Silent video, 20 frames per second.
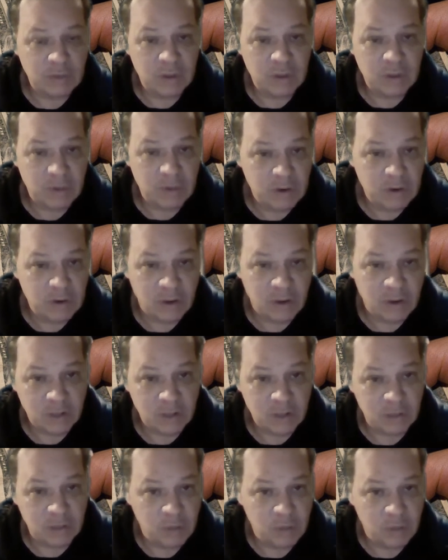the $300
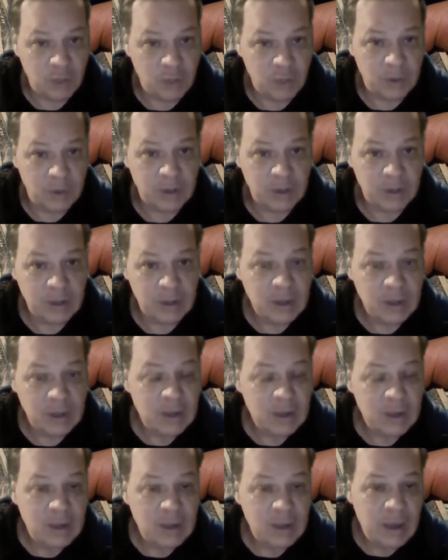unemployment.
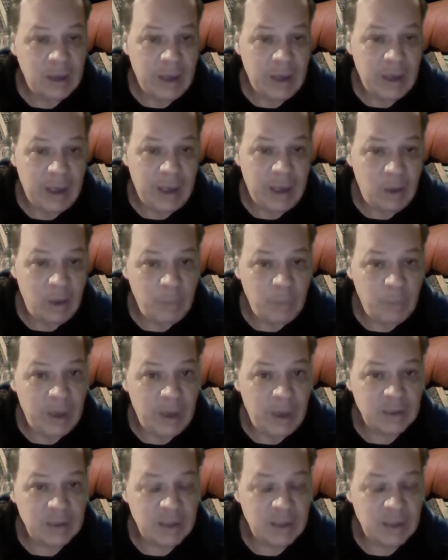How
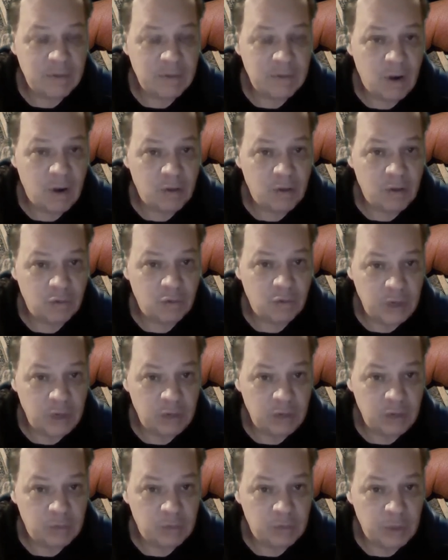bad is that for our
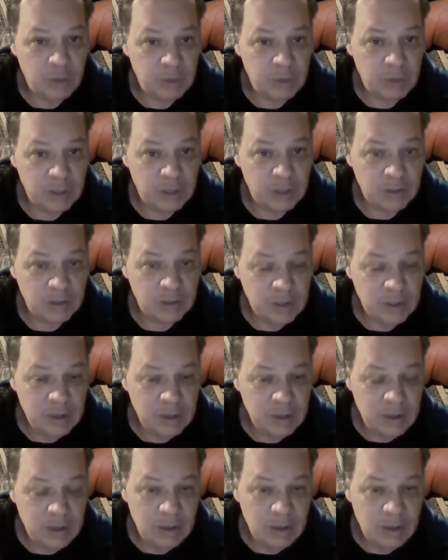greedy Republicans?
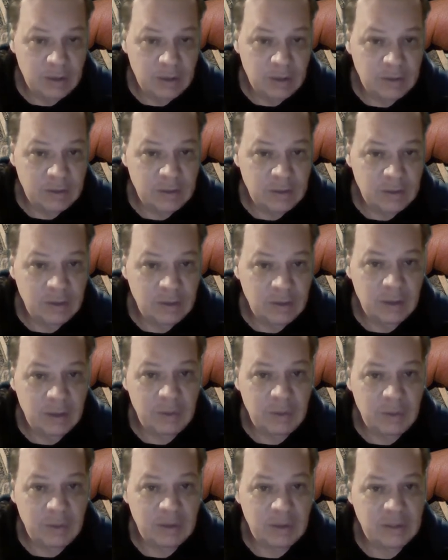I
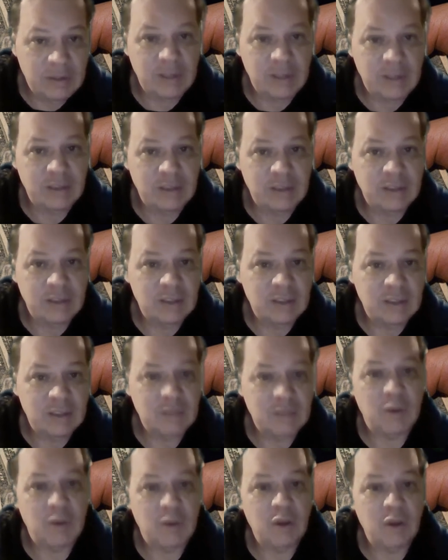mean, see, this is
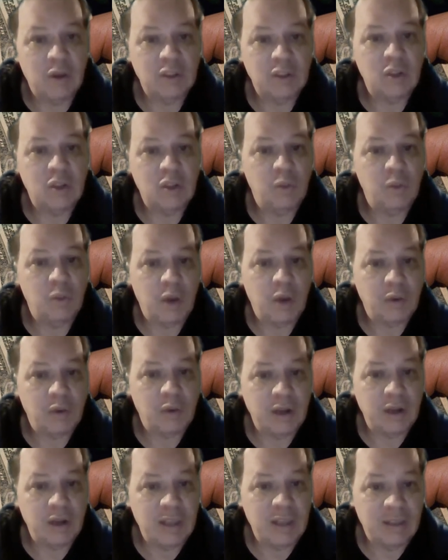the whole point I'm
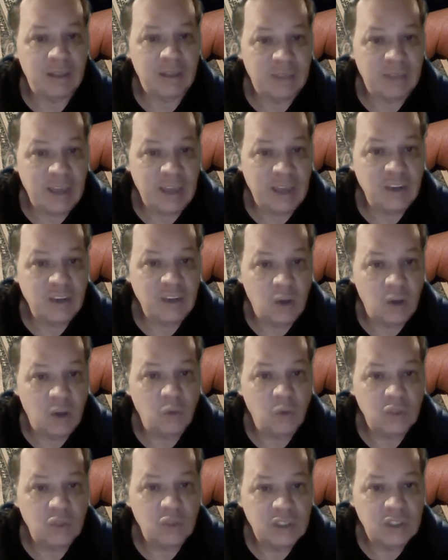trying to get. They
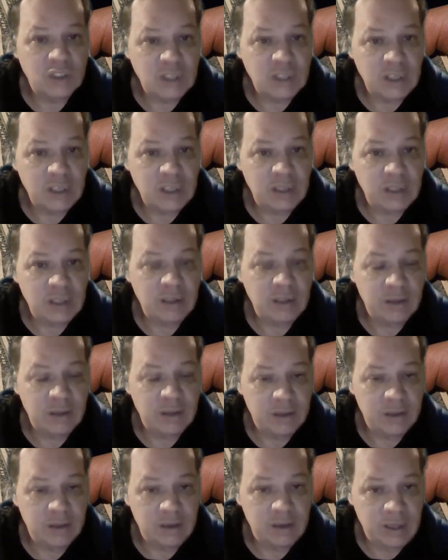don't see
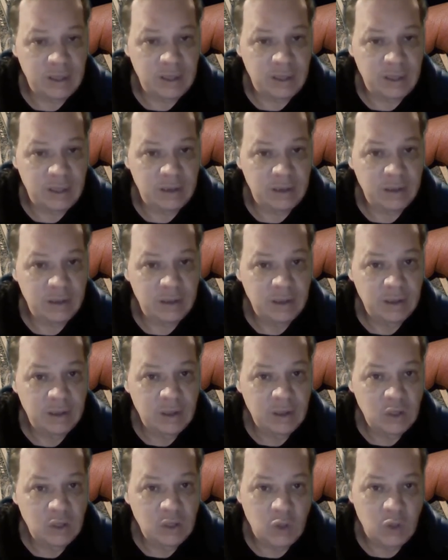the need
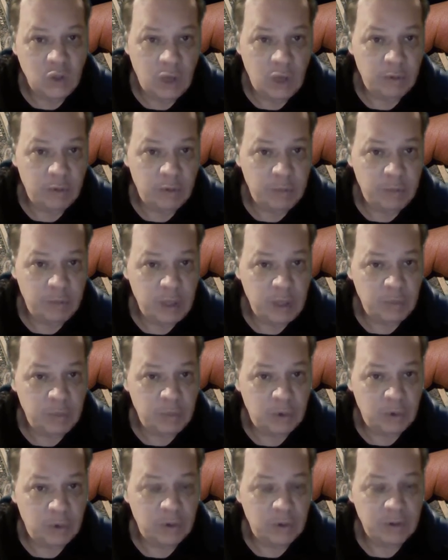to help the
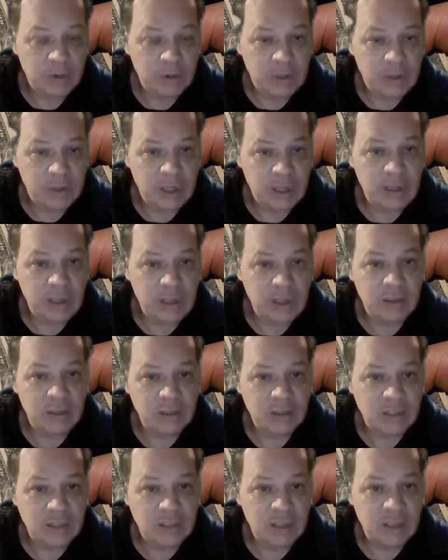people. They need
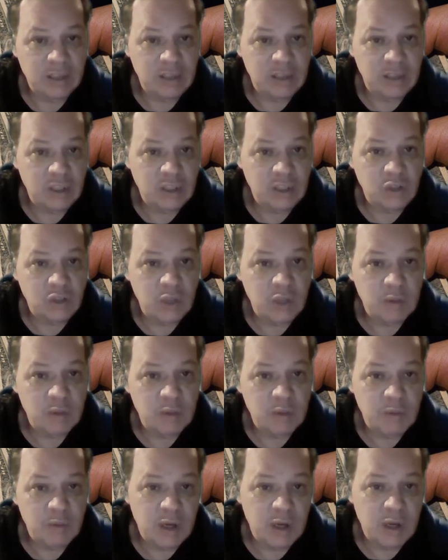to see the need to keep the
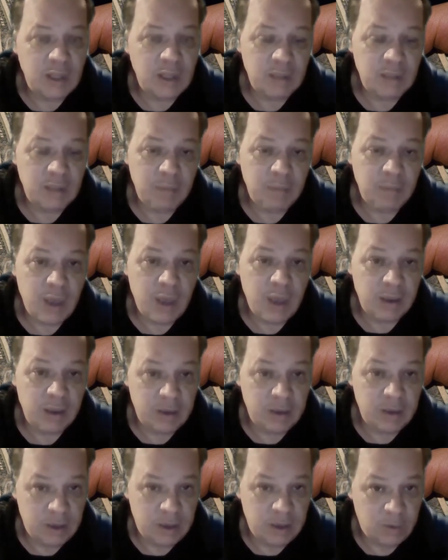money in the bank
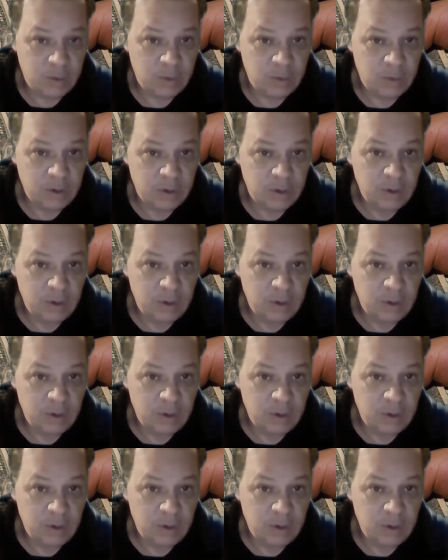account